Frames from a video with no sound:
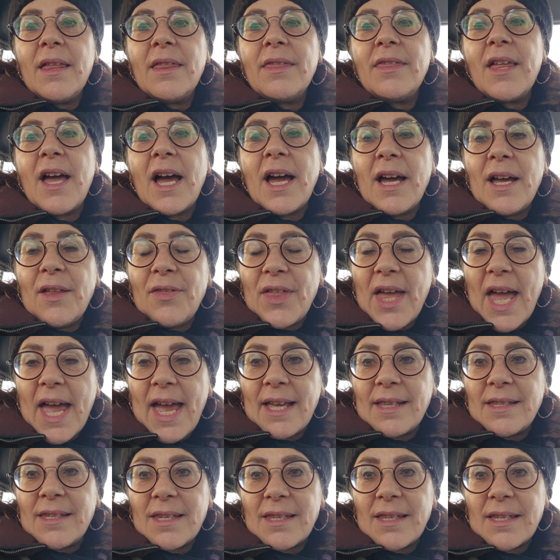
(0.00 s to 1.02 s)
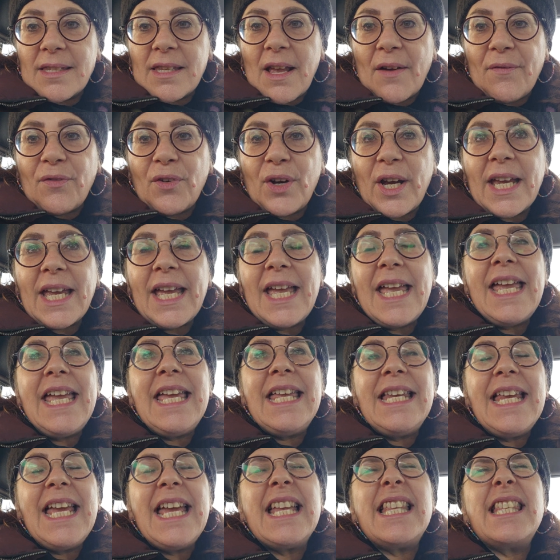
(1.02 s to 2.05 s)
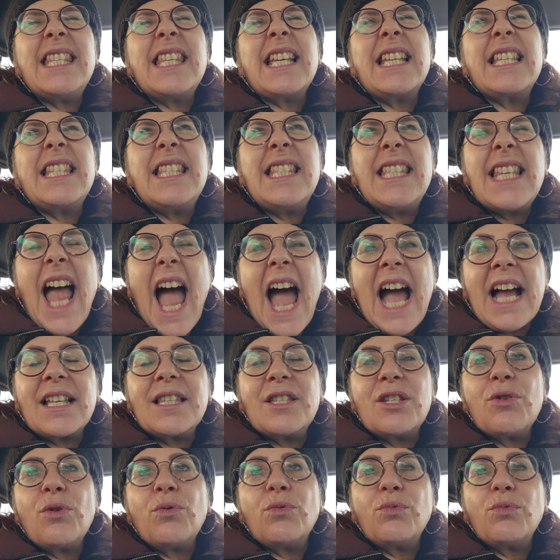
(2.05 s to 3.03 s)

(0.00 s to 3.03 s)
the end to the suffering in its exact